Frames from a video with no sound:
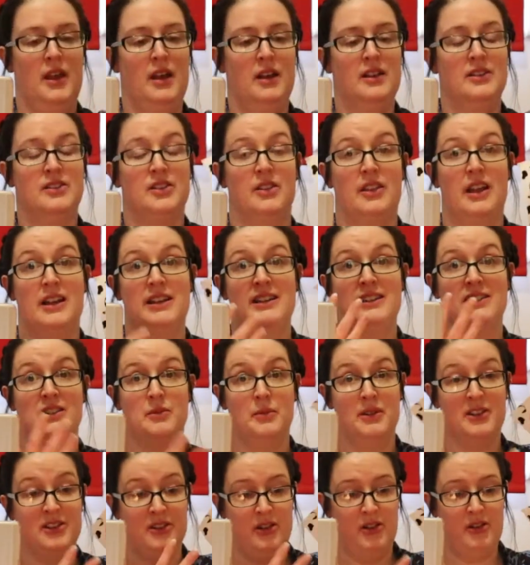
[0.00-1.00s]
So that needs to
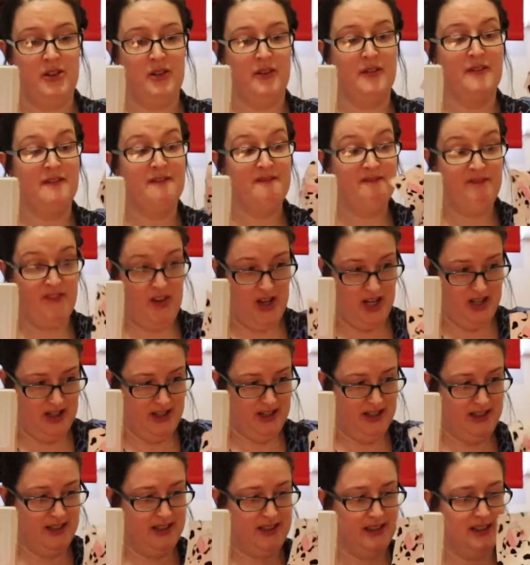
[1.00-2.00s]
be sewed on
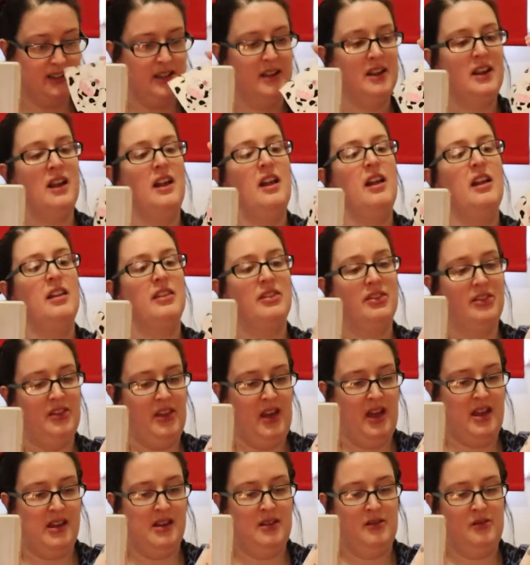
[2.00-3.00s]
first.
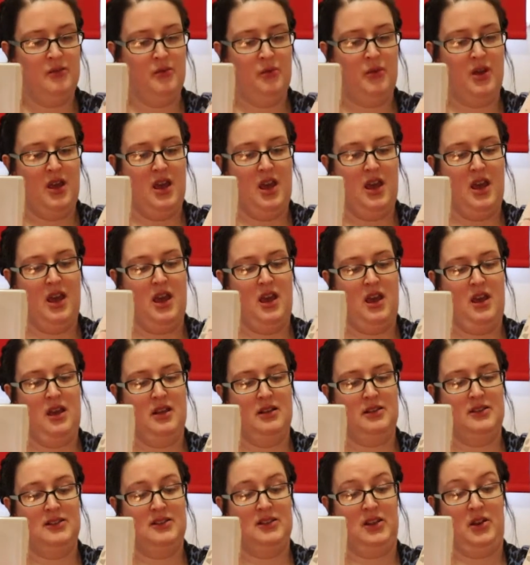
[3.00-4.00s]
Then we
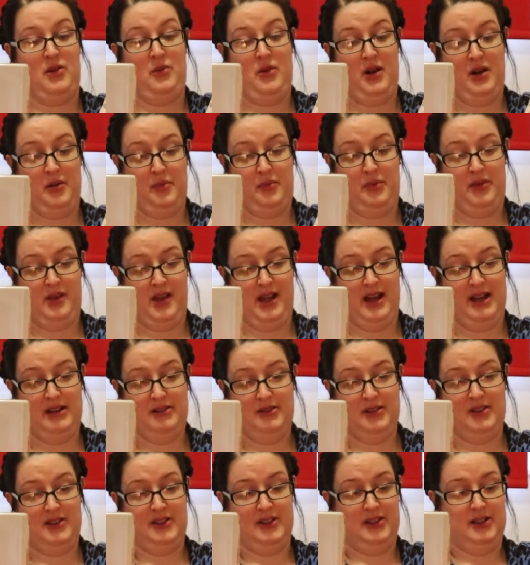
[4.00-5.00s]
sew up the
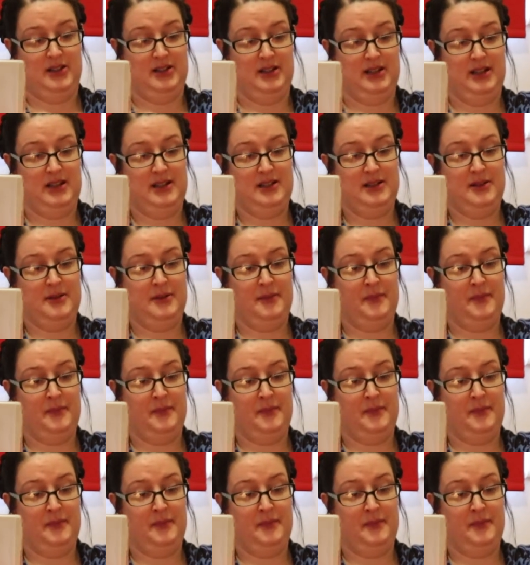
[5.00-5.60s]
outside